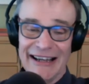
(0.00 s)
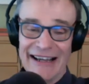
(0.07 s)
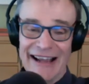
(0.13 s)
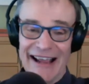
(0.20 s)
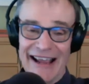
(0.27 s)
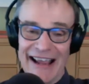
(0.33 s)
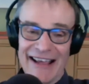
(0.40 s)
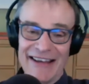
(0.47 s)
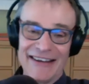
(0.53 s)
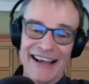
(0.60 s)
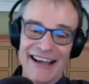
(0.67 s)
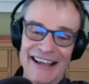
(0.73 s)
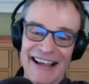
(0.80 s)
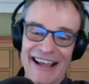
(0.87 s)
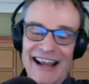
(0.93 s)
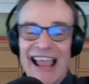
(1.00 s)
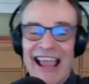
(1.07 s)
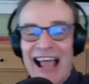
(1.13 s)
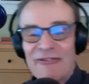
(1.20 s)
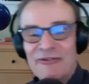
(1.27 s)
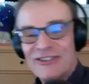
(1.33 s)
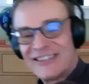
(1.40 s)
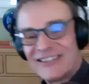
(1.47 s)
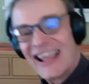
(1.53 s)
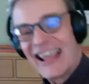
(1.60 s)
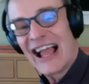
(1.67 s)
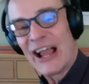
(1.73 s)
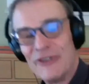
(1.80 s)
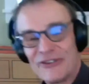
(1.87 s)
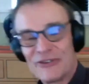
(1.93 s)
and and I have to say, I
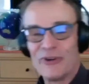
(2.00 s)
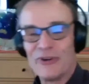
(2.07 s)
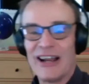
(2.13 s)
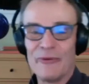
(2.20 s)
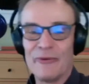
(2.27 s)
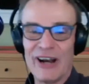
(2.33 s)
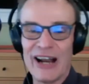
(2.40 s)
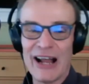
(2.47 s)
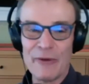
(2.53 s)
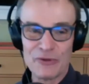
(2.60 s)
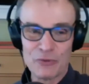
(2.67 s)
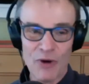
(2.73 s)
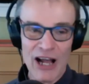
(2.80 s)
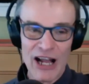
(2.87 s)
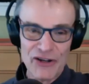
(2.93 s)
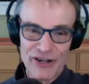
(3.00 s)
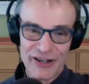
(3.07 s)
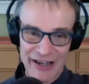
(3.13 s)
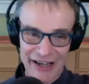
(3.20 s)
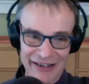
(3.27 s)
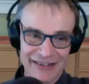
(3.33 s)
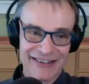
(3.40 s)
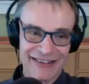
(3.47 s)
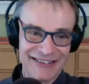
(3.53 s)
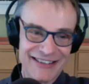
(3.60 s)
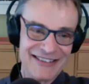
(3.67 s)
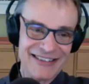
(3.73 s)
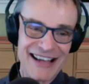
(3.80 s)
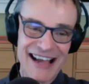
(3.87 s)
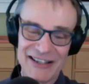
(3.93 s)
was when, when I was watching it because this
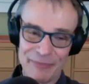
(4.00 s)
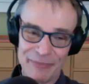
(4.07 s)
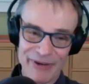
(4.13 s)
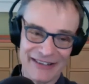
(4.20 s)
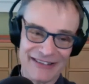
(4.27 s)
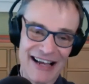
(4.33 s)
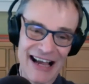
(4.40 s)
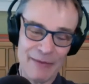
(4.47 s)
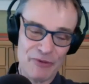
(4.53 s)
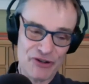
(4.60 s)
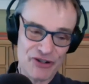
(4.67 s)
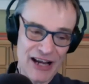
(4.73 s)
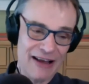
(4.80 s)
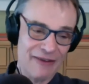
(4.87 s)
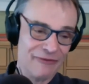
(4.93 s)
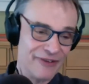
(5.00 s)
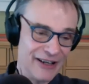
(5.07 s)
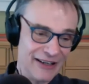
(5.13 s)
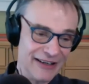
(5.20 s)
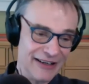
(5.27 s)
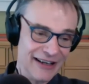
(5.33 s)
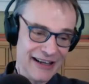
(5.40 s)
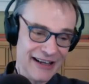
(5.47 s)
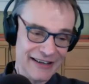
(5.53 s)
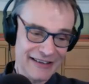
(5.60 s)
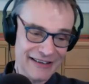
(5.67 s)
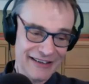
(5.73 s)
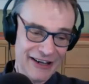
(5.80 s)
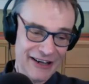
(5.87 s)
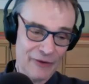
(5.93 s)
guy's a big time chef and and
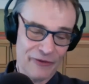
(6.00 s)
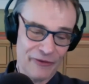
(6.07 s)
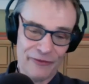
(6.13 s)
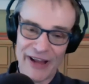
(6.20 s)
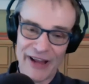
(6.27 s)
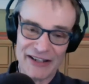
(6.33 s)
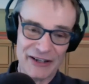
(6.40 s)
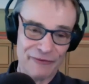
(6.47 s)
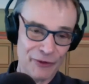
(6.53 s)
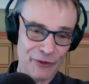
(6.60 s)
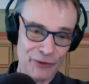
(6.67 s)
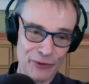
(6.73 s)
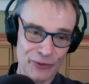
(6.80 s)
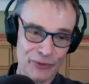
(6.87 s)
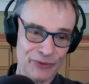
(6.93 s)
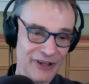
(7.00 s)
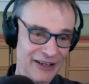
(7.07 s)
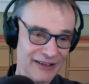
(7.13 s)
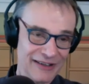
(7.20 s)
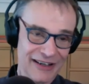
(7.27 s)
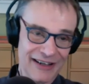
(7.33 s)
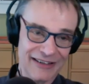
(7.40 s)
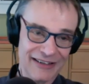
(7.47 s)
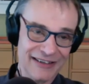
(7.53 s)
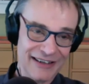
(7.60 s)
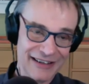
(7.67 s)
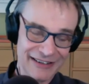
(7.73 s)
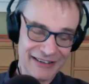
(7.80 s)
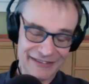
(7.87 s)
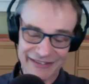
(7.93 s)
you know fancy food and and
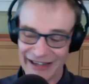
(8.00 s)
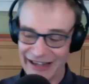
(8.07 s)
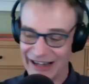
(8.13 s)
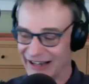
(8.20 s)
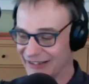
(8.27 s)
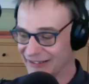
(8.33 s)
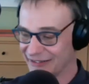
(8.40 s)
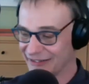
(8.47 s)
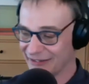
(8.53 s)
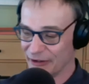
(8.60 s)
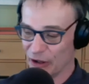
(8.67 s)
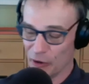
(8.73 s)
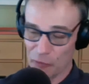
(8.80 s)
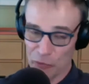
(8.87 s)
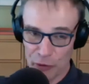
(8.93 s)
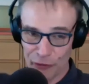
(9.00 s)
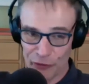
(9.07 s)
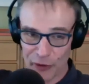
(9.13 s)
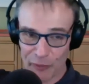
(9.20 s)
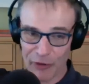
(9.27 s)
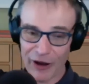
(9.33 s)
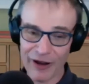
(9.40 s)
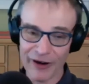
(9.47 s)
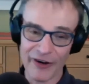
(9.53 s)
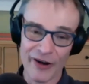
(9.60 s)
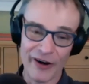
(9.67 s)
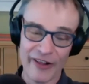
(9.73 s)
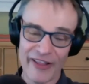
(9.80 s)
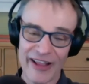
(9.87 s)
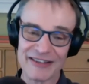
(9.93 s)
and he's you know moved the ball and all
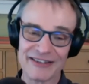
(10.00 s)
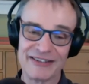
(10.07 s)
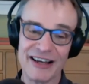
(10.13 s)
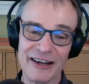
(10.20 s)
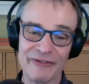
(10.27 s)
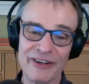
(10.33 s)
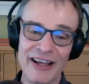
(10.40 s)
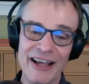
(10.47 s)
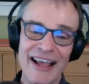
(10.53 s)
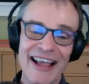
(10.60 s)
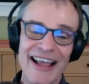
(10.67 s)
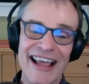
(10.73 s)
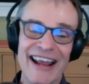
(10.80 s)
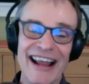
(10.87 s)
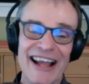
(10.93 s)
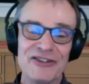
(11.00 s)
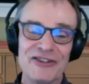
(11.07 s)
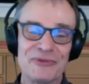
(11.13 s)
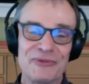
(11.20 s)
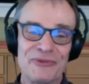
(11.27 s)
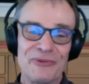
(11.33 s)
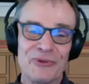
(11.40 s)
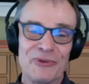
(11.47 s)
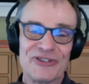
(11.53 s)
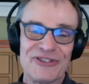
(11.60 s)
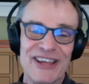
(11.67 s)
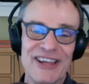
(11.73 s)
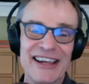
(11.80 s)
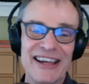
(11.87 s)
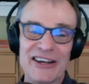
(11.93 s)
of that stuff, and I just was
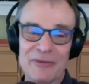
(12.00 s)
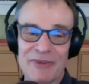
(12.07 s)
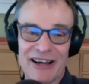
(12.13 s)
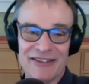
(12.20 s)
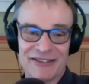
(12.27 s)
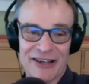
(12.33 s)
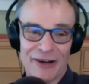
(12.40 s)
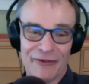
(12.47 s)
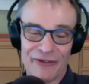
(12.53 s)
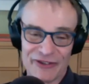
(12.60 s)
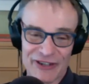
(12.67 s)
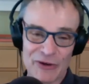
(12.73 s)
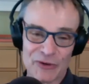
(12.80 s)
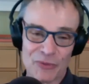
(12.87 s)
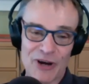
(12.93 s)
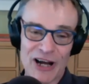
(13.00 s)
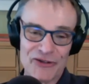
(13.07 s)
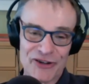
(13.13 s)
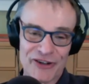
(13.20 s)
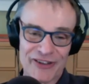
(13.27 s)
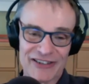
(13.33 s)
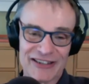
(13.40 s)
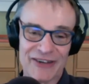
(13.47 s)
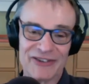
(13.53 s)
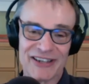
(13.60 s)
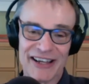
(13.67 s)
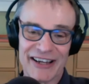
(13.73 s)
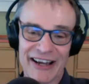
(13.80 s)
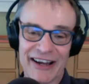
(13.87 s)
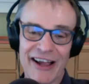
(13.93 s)
thinking to myself as I was watching this, I was
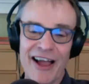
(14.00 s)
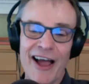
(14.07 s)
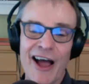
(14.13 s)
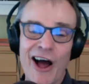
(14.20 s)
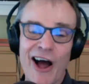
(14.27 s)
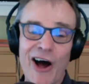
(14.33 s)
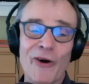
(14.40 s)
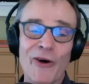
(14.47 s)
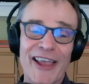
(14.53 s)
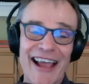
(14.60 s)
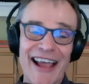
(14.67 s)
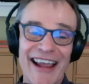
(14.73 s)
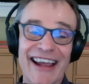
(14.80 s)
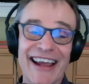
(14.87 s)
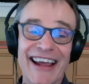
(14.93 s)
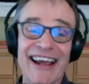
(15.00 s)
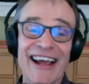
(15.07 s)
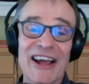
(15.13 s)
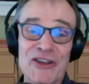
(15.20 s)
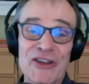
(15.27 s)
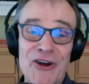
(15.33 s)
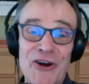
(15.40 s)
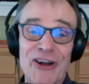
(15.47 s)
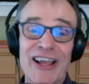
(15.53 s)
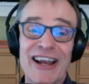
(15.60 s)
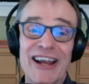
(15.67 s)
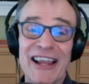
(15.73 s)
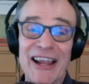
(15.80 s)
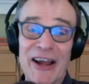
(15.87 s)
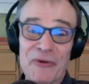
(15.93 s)
thinking, okay, you're going to
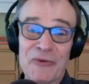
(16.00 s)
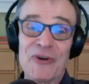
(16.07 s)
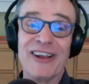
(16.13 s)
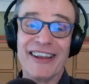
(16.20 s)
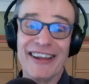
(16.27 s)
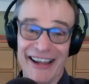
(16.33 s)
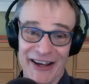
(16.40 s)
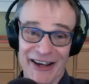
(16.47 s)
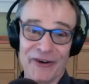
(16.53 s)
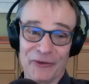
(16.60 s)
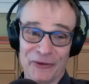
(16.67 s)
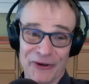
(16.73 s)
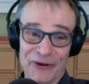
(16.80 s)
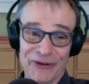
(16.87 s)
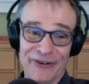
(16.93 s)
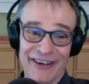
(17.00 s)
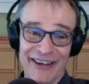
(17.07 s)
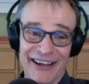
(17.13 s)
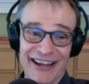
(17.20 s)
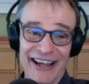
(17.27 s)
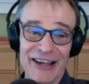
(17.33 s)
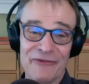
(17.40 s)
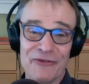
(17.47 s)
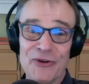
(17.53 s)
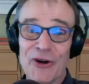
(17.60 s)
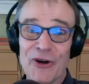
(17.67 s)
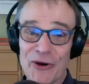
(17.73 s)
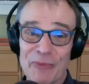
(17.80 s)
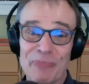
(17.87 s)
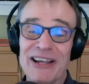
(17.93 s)
get really integral if you go
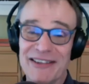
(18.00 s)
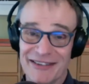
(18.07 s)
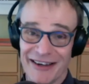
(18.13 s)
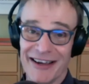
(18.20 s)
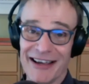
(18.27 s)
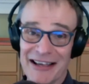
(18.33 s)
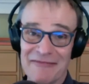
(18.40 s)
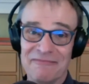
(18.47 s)
to Pizza Hut